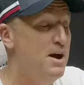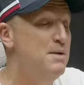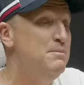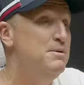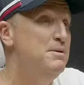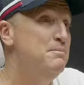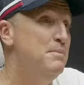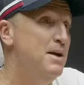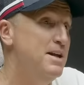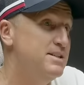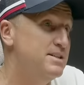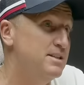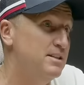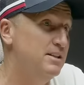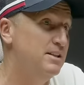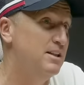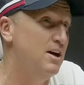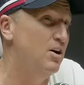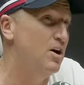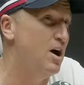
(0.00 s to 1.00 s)
Maybe
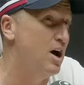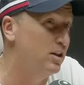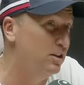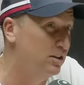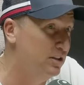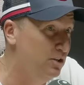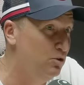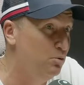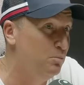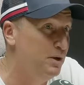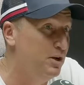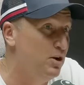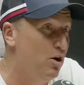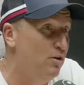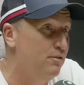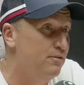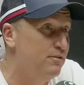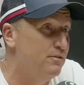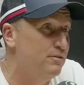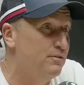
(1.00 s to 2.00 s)
mentally they were a little bit
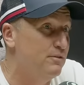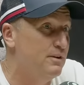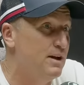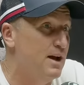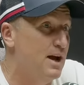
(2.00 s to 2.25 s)
off.